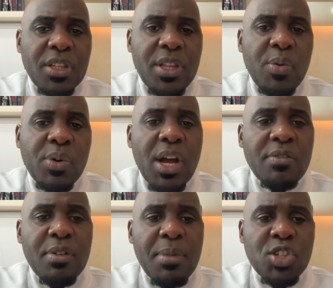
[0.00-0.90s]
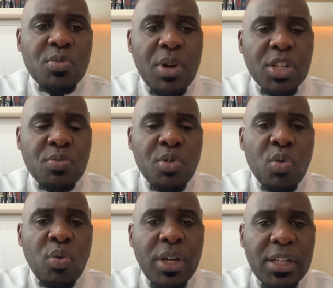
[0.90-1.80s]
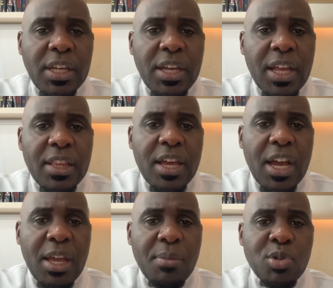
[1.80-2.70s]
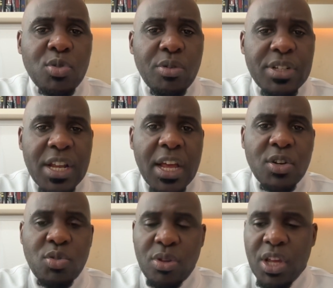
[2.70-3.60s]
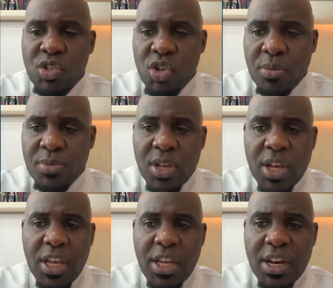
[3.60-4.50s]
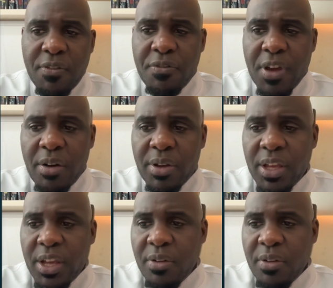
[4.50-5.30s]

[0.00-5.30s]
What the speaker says: they recover much, much more quickly, and they are able to return to their jobs in a very,